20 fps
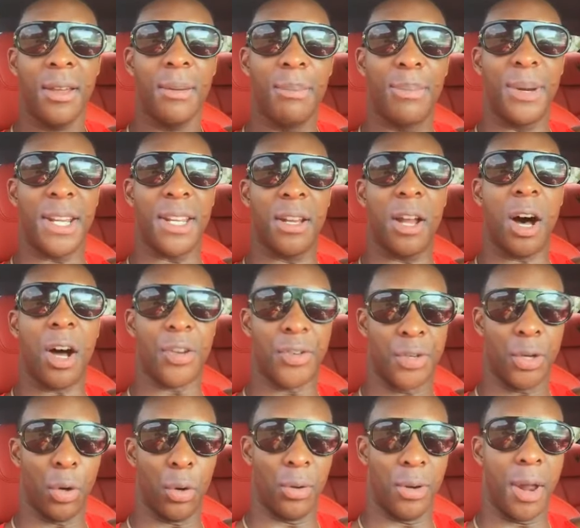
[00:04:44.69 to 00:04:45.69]
but it all
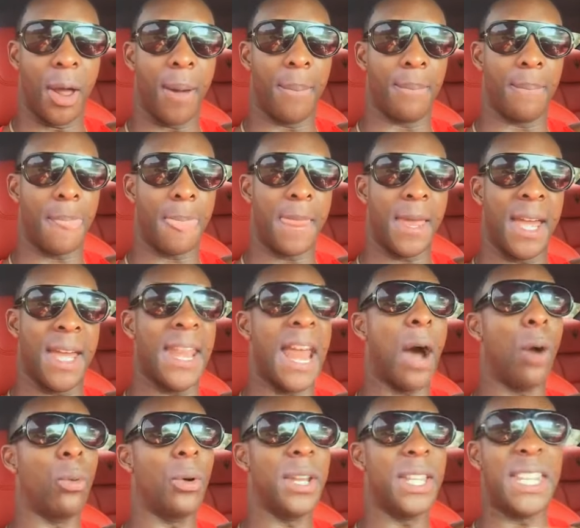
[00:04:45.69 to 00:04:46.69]
showed up. And I
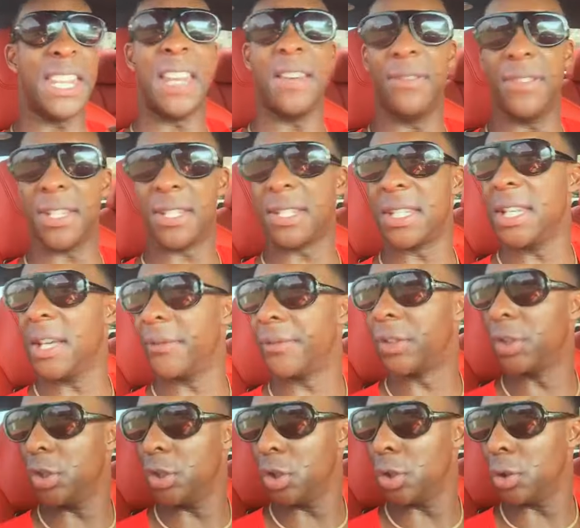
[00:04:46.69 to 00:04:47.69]
want to give this gift
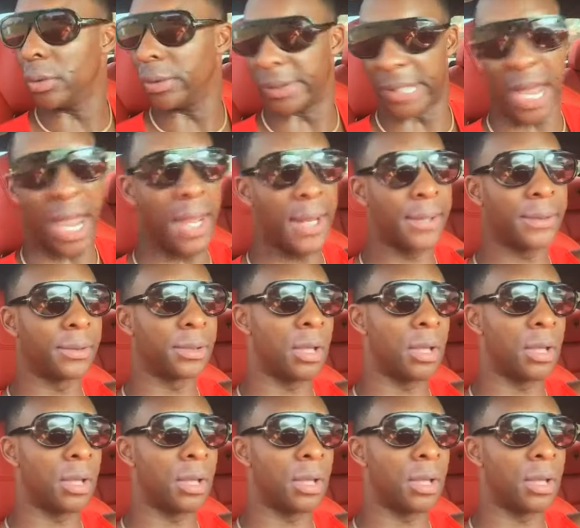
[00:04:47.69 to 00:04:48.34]
to you, okay?